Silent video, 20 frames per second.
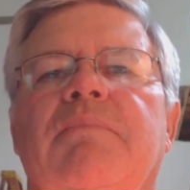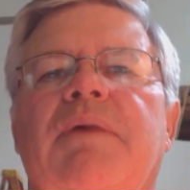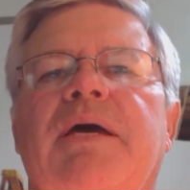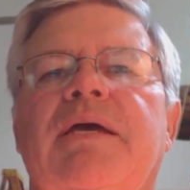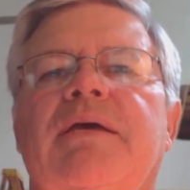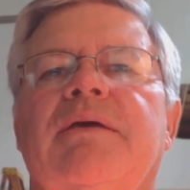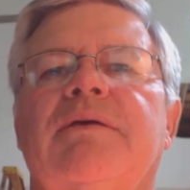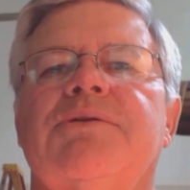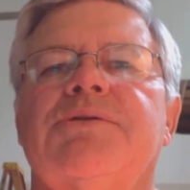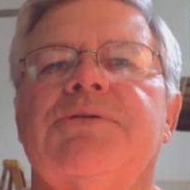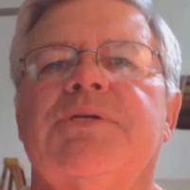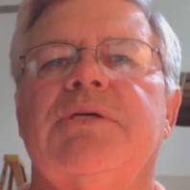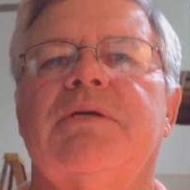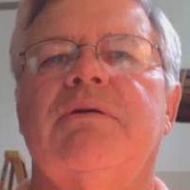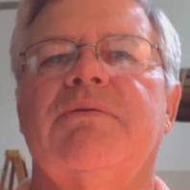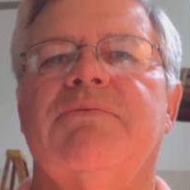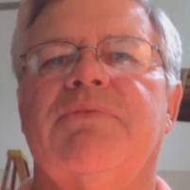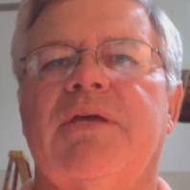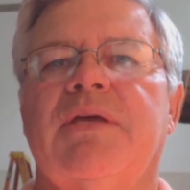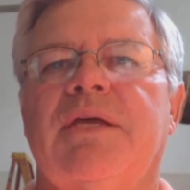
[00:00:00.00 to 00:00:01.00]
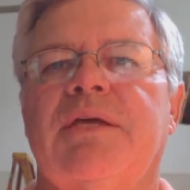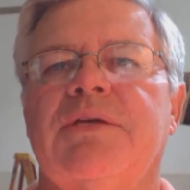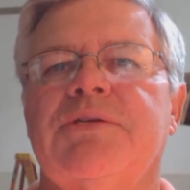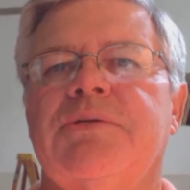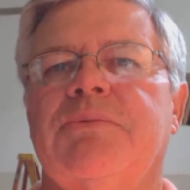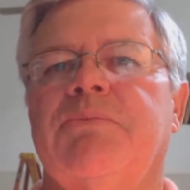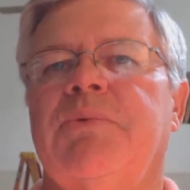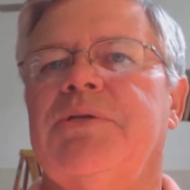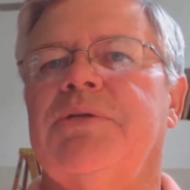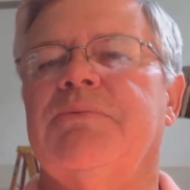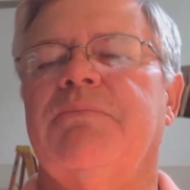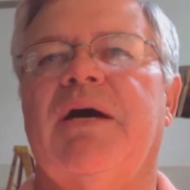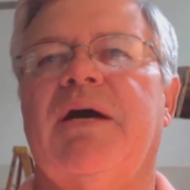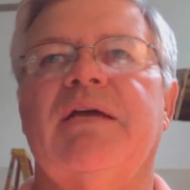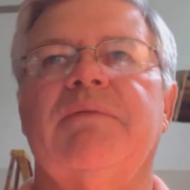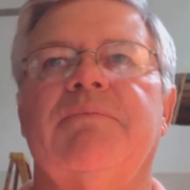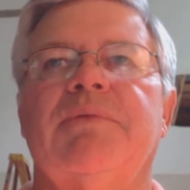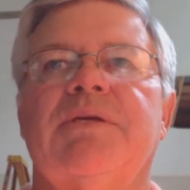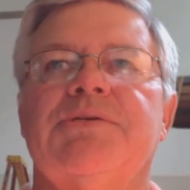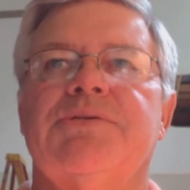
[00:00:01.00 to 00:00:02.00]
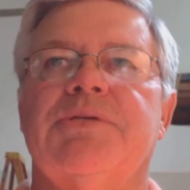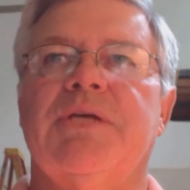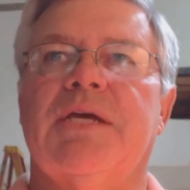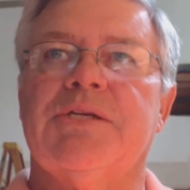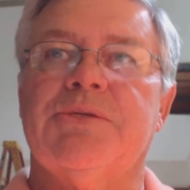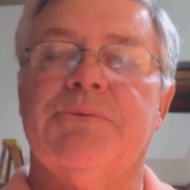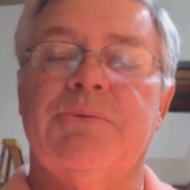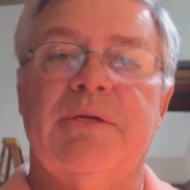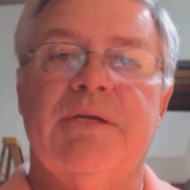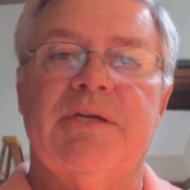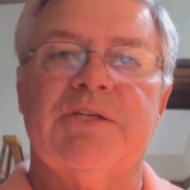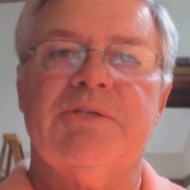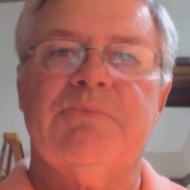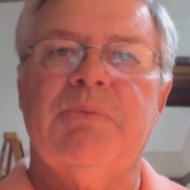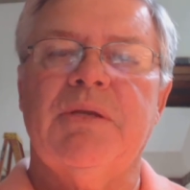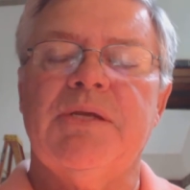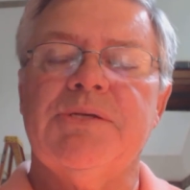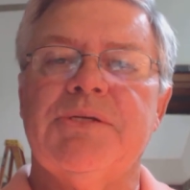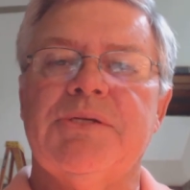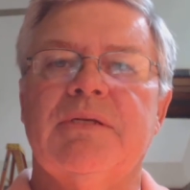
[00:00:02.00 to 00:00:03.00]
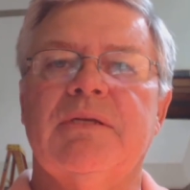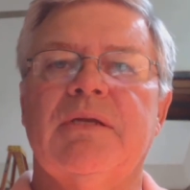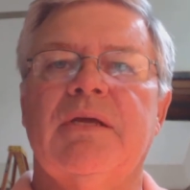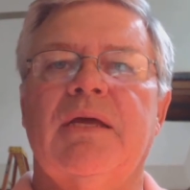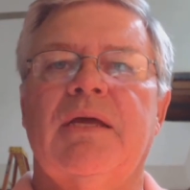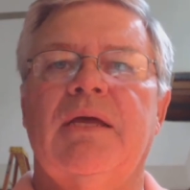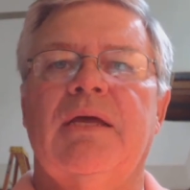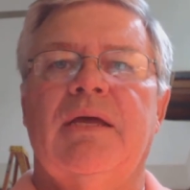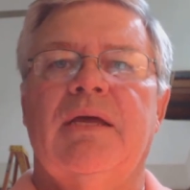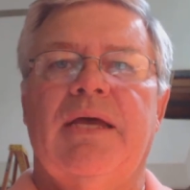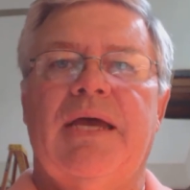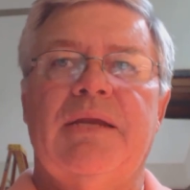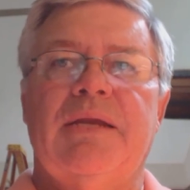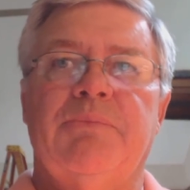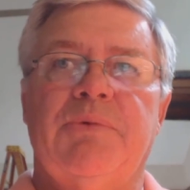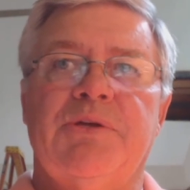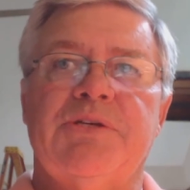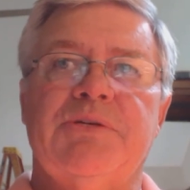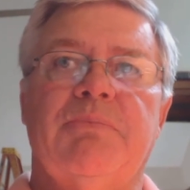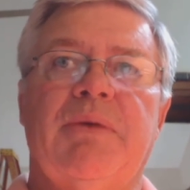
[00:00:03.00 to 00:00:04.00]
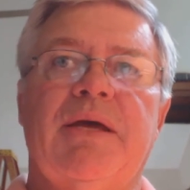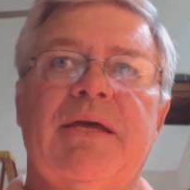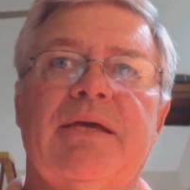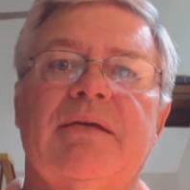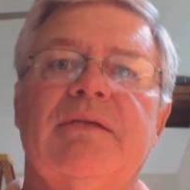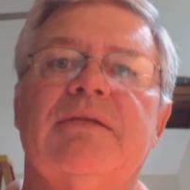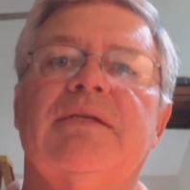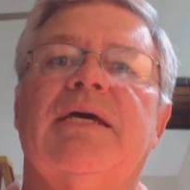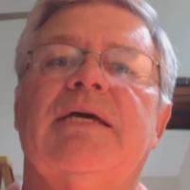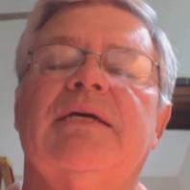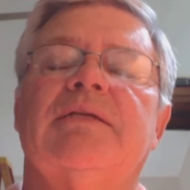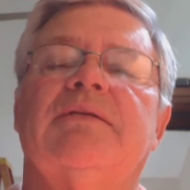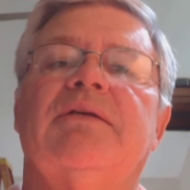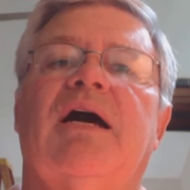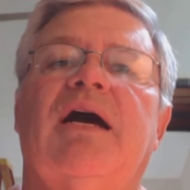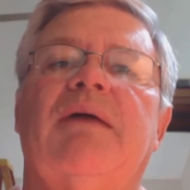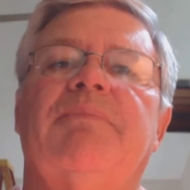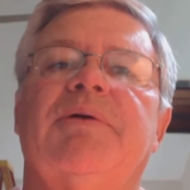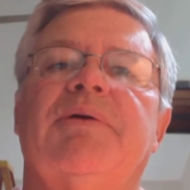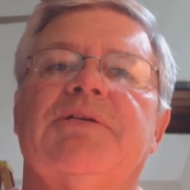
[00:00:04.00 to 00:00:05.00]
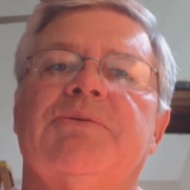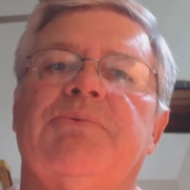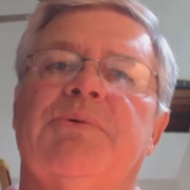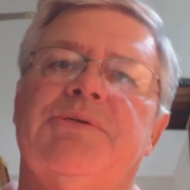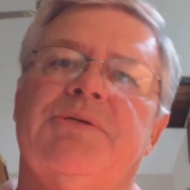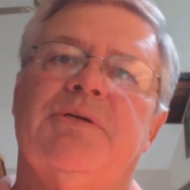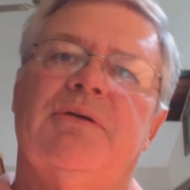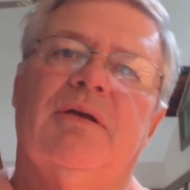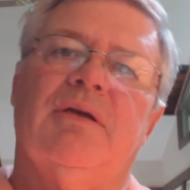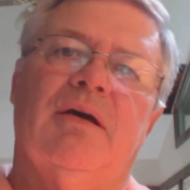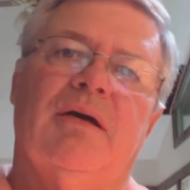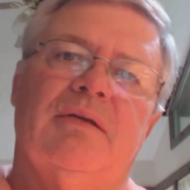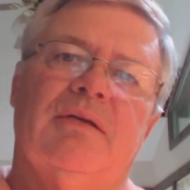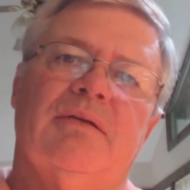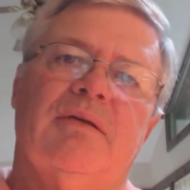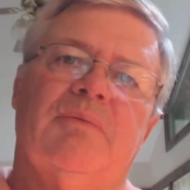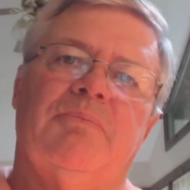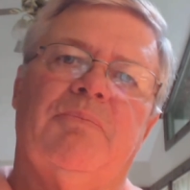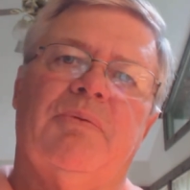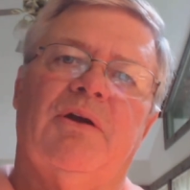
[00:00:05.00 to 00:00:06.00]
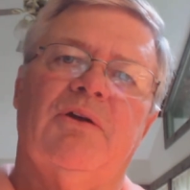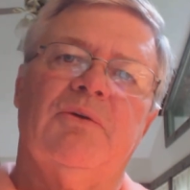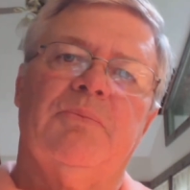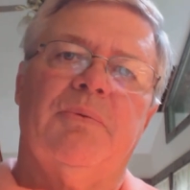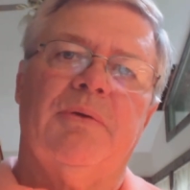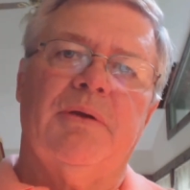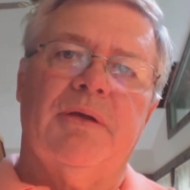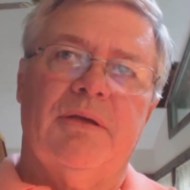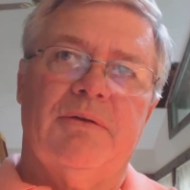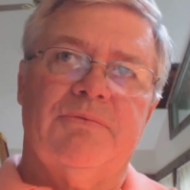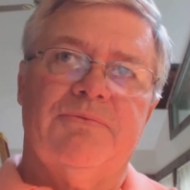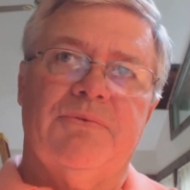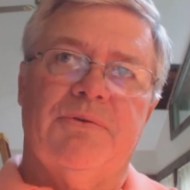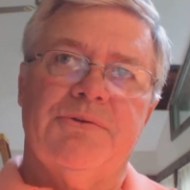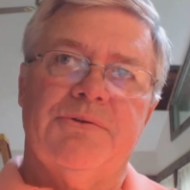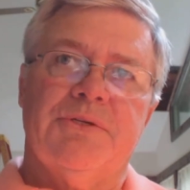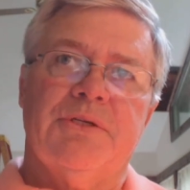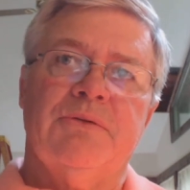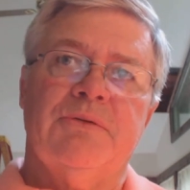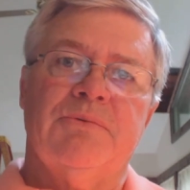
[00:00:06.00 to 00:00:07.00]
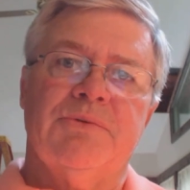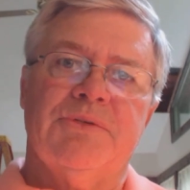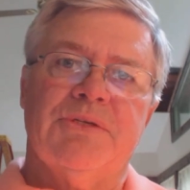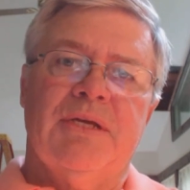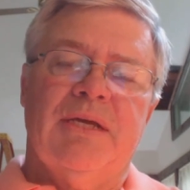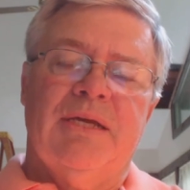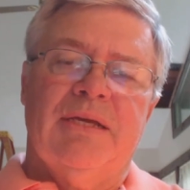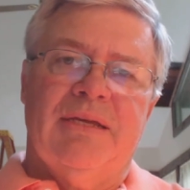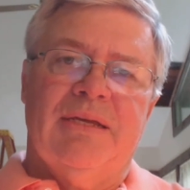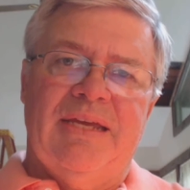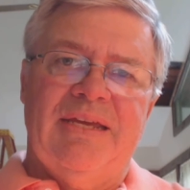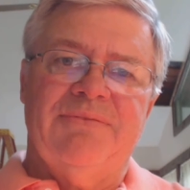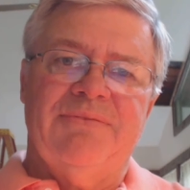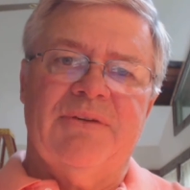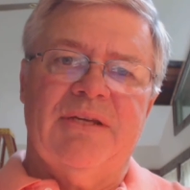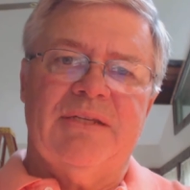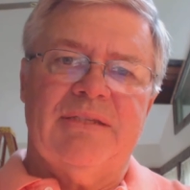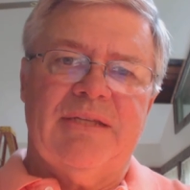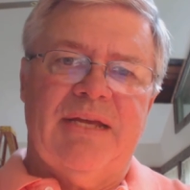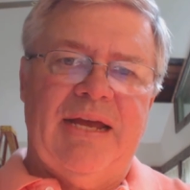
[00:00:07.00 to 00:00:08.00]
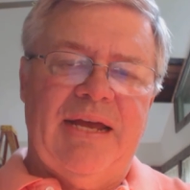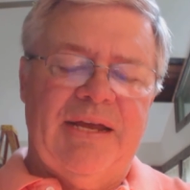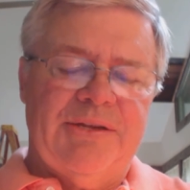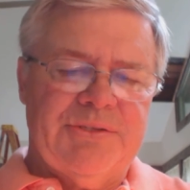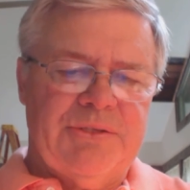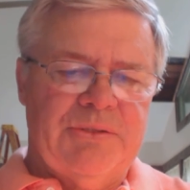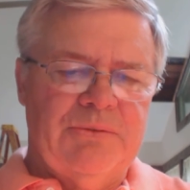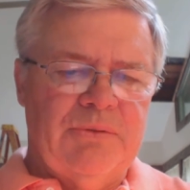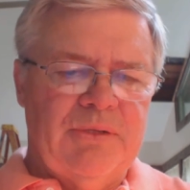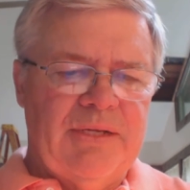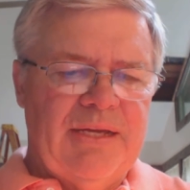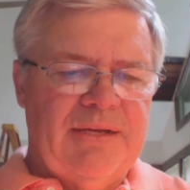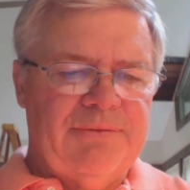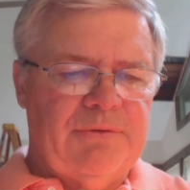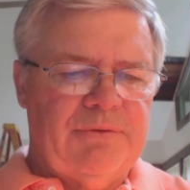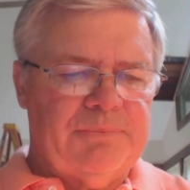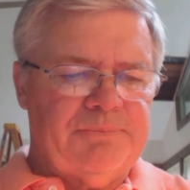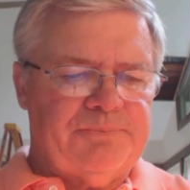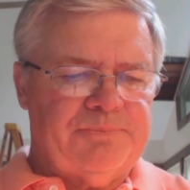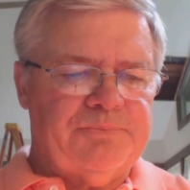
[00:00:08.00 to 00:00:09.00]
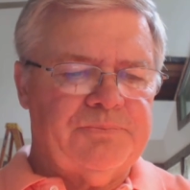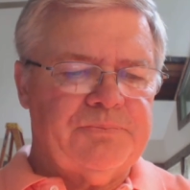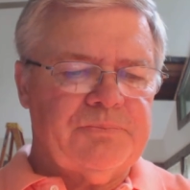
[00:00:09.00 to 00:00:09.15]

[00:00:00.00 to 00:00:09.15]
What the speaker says: may consider things which might be sexually explicit and which may contain topics which are not appropriate for students even at the high school level.